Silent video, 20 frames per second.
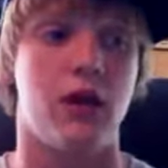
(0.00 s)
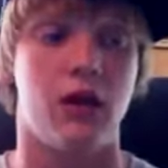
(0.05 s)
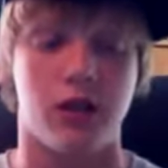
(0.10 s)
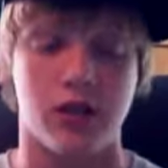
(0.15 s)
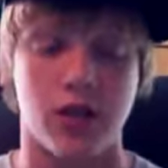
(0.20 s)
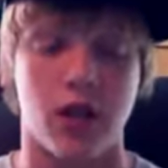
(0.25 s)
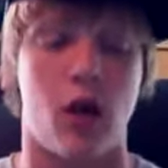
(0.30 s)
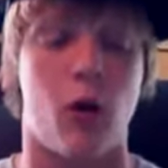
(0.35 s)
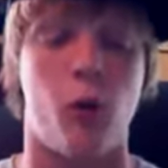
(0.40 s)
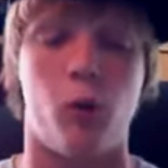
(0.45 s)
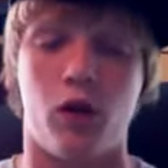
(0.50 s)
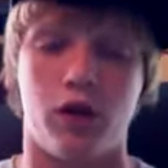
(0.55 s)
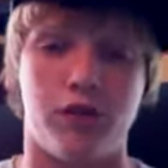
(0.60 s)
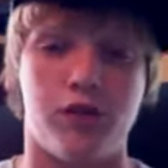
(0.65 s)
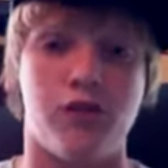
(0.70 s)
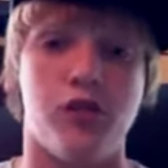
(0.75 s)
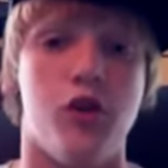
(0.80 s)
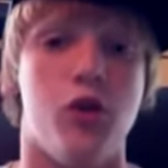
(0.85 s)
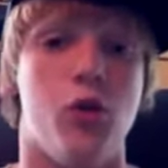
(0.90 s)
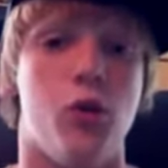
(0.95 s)

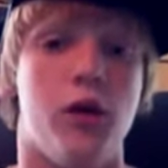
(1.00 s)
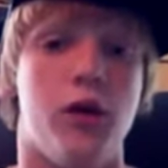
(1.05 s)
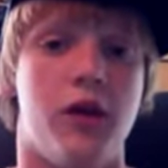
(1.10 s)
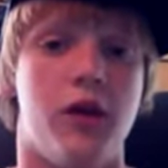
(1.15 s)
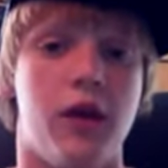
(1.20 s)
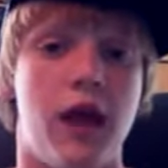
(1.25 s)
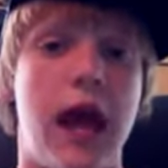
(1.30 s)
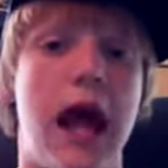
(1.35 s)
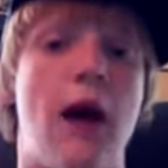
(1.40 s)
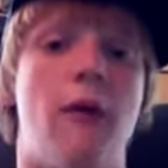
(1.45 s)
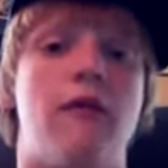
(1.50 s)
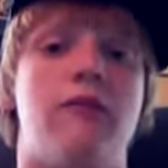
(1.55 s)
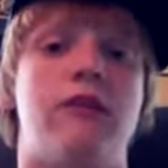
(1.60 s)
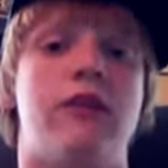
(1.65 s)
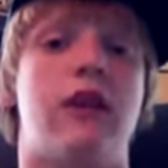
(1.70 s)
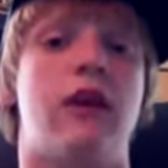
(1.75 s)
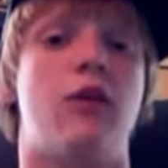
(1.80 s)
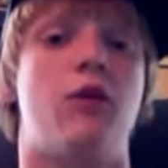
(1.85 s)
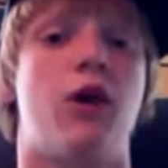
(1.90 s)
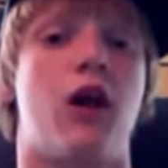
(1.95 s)
what's new and how
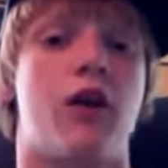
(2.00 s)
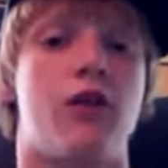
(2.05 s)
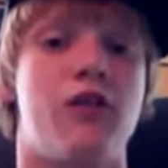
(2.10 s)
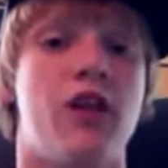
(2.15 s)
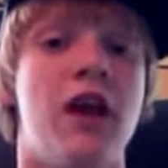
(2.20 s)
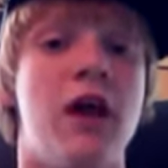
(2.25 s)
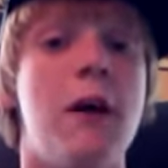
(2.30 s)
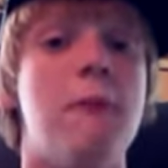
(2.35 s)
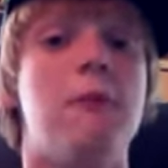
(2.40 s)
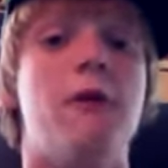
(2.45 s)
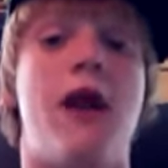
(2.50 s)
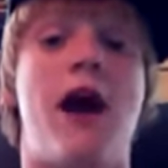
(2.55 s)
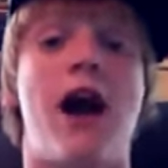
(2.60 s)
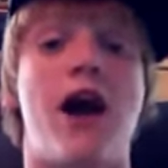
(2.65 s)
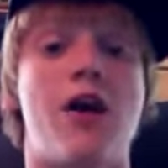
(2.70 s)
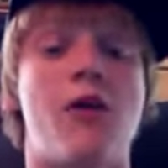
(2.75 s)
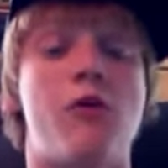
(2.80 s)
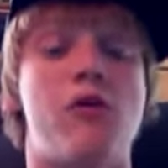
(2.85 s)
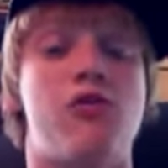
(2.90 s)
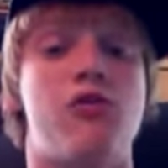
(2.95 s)
everything works. But
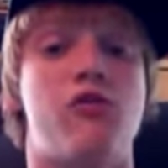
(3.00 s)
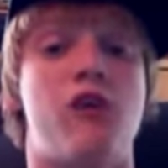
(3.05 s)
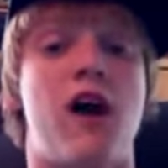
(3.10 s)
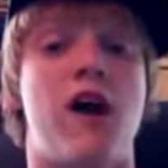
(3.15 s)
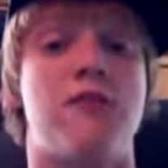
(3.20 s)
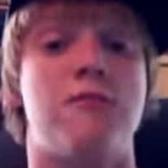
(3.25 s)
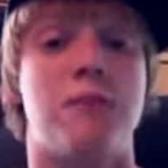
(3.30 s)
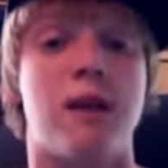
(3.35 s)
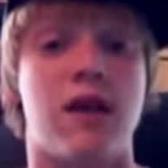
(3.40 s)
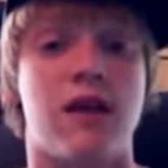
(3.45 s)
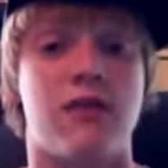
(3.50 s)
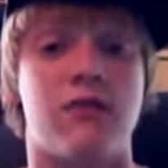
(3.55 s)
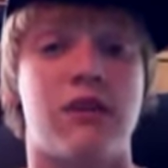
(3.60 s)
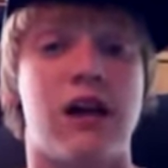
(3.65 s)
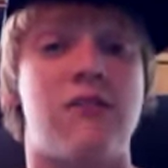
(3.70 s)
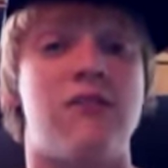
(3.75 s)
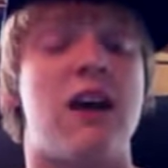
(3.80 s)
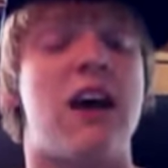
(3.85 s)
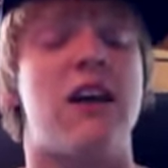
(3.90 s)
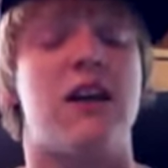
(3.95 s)
iOS 5 Beta
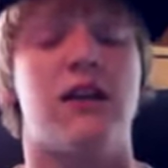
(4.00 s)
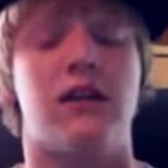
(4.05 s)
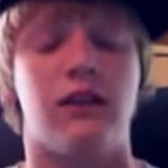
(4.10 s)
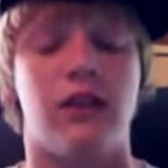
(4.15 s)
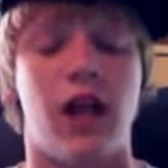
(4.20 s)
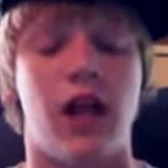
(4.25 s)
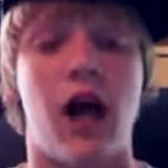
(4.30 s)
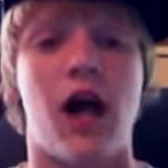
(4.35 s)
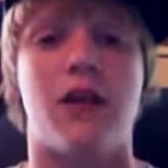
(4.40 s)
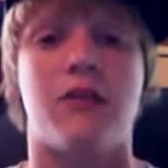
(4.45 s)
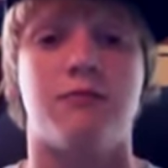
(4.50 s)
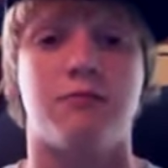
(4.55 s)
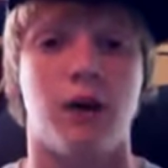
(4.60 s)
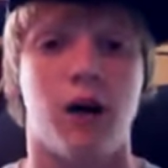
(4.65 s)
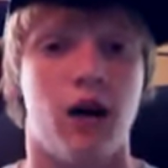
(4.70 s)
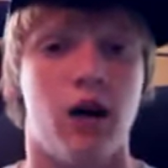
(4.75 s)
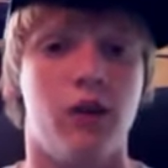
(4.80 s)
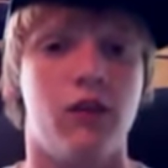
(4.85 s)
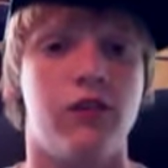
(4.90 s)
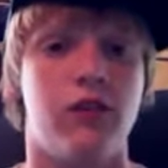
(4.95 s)
5 had a lot of
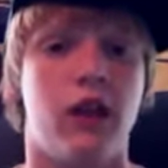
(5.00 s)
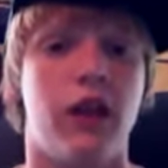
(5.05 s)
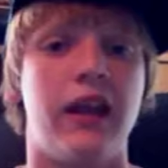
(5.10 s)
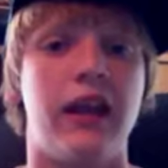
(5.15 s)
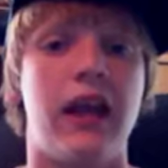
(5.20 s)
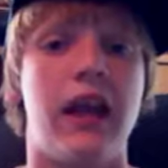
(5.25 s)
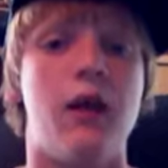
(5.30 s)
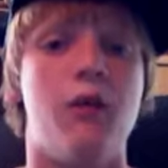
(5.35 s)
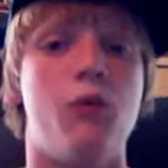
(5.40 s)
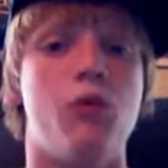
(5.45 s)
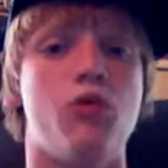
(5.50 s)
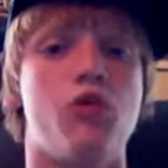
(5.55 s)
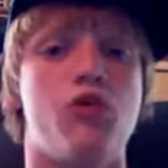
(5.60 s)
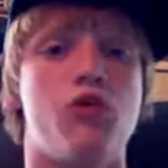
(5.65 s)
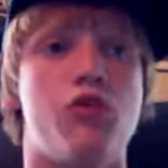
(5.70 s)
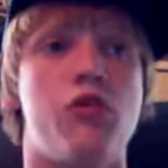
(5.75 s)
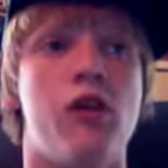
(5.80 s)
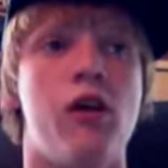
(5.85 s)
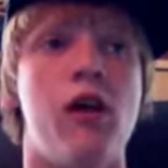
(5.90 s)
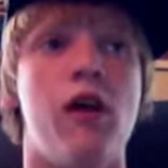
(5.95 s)
bugs. Like, it
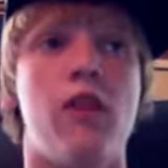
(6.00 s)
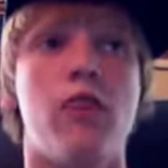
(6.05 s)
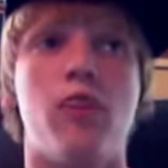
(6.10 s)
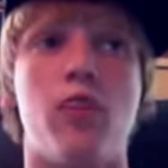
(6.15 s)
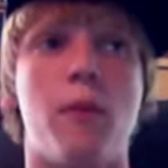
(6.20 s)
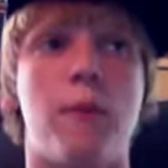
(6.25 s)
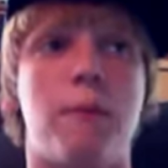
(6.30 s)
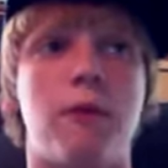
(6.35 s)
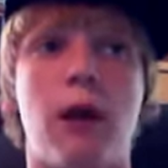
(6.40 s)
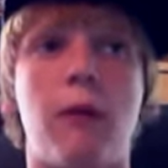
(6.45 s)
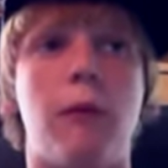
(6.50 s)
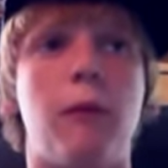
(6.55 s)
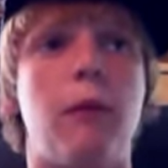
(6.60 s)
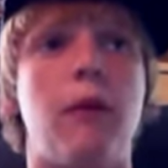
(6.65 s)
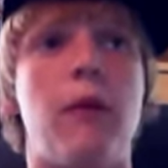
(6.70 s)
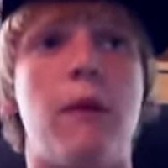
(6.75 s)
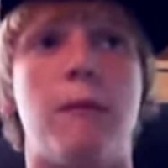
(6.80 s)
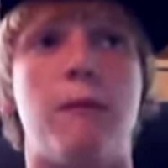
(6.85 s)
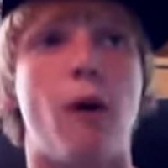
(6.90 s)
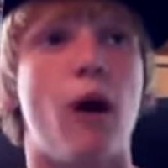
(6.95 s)
was
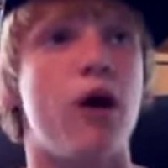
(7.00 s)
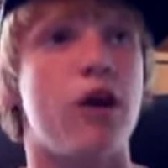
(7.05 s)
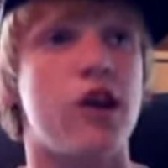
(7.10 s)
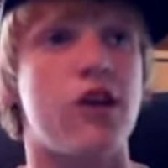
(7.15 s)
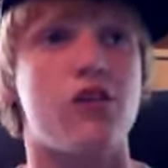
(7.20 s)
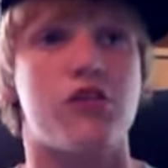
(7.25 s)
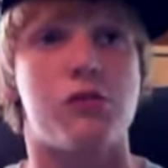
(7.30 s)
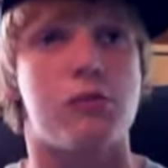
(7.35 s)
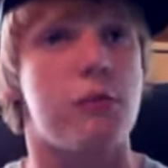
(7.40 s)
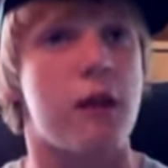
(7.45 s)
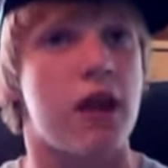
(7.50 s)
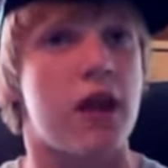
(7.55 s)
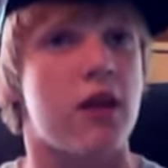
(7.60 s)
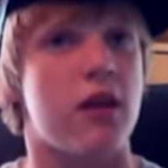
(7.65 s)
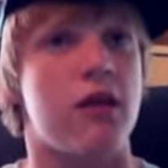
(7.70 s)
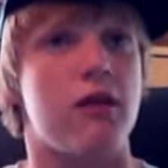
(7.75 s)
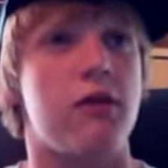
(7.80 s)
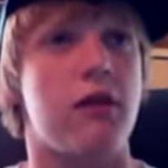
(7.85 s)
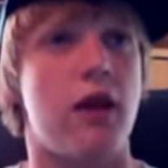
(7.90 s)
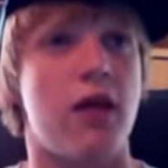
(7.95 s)
probably the buggiest
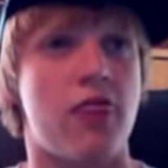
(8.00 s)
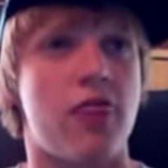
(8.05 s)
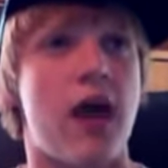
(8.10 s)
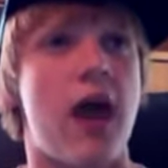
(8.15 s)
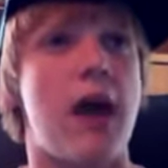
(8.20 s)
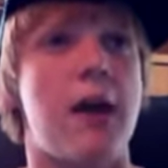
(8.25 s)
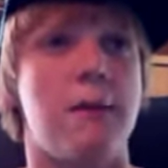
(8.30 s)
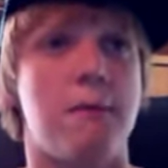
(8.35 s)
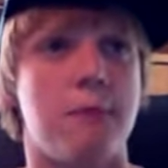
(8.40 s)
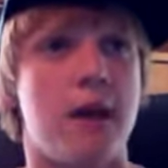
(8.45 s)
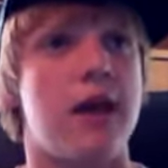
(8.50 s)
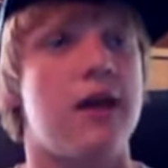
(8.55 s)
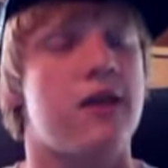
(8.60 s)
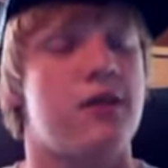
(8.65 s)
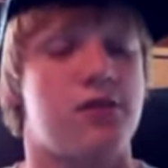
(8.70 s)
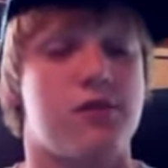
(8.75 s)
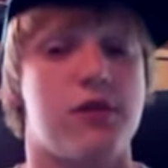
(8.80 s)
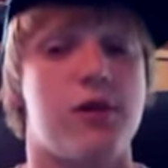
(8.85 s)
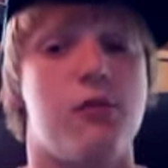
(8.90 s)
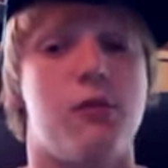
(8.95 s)
beta. That and Beta
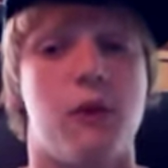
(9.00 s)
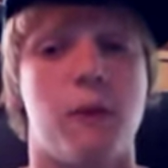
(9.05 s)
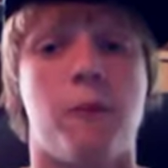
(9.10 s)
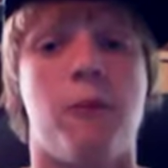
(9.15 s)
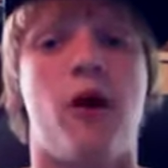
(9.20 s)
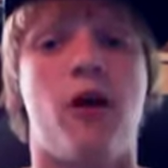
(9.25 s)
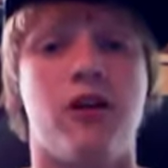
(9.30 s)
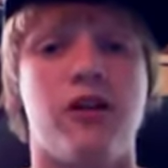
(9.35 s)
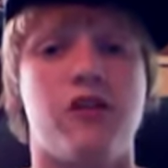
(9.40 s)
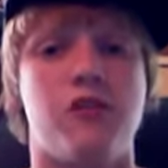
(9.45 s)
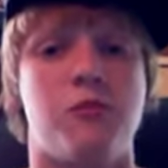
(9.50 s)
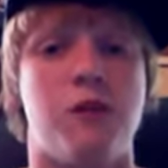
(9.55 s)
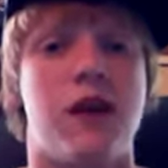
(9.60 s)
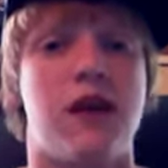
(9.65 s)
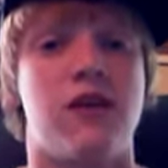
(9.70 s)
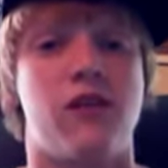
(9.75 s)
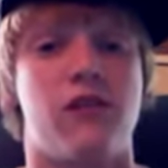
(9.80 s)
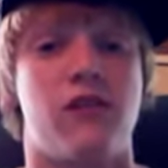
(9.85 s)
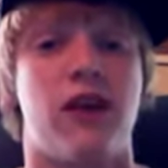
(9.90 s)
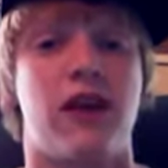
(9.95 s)
3 were the buggiest
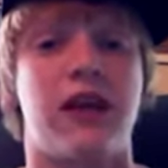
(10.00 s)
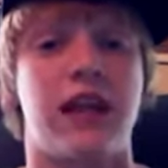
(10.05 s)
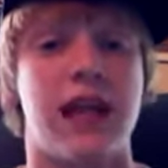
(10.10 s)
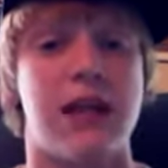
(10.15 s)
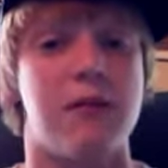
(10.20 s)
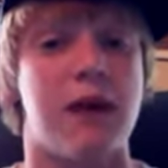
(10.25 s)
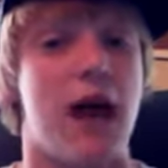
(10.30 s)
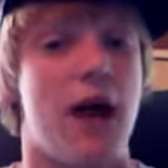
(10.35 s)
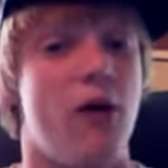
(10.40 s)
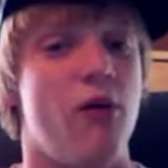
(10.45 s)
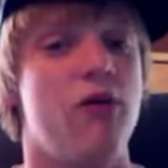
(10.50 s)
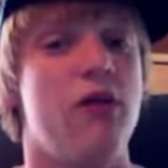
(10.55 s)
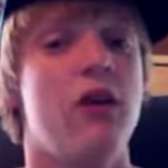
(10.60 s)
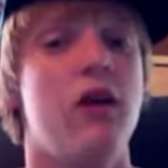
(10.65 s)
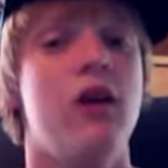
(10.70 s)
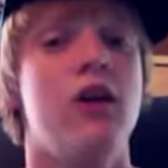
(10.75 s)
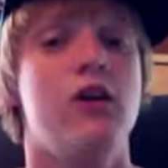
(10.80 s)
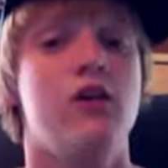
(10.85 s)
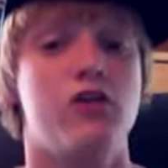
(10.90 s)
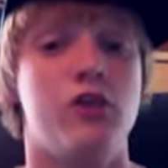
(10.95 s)
betas that came out.
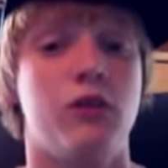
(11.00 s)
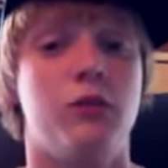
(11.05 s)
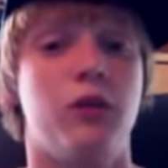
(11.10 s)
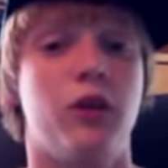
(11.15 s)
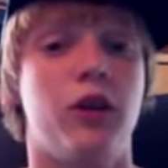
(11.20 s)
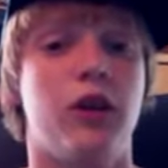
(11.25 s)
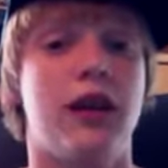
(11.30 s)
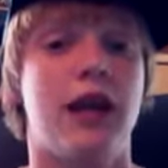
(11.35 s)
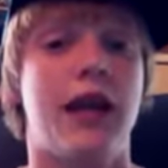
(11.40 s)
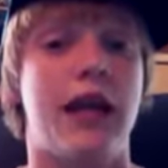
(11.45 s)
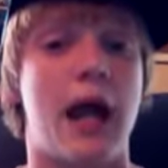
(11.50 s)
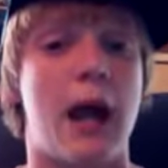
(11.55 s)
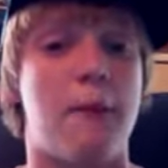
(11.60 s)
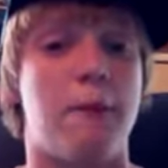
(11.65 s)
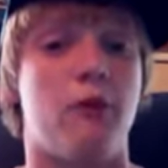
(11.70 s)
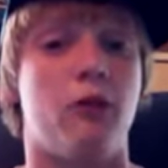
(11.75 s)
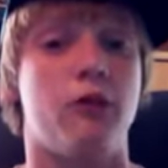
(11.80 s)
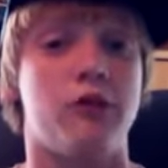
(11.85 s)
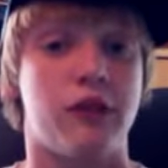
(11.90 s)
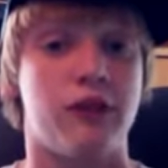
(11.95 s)
So I'm really glad
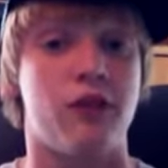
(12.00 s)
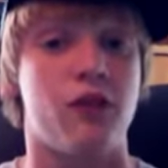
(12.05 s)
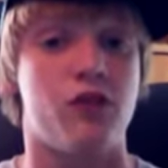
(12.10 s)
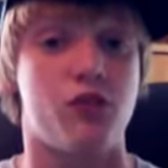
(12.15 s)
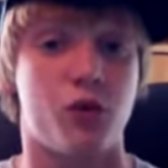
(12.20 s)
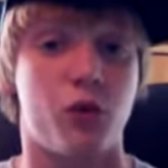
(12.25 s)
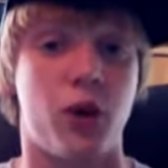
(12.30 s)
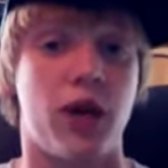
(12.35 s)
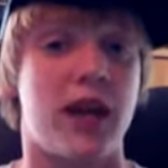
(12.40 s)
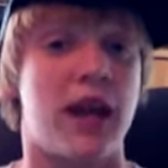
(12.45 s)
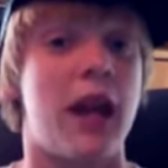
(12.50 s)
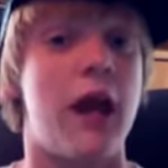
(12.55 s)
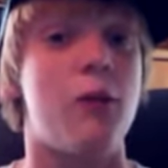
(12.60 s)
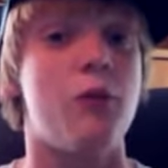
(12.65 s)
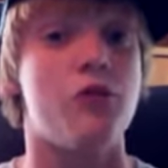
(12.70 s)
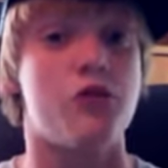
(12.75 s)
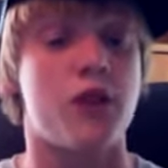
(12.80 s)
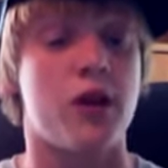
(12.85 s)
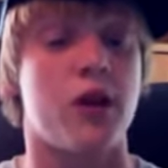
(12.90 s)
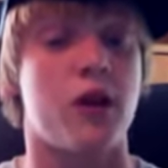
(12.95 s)
Apple did this quick, and it
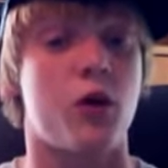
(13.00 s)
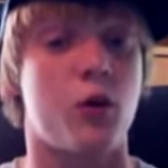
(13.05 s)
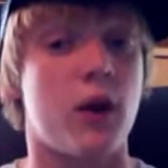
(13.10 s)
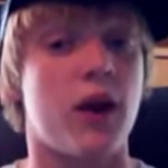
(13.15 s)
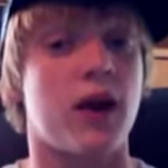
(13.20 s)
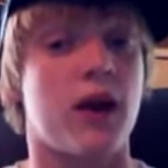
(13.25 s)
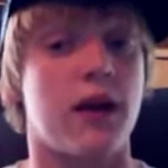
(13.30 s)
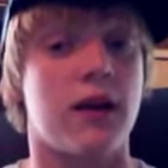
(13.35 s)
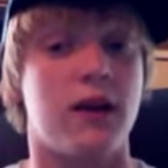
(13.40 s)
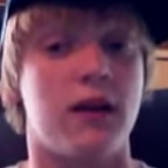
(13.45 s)
was a quick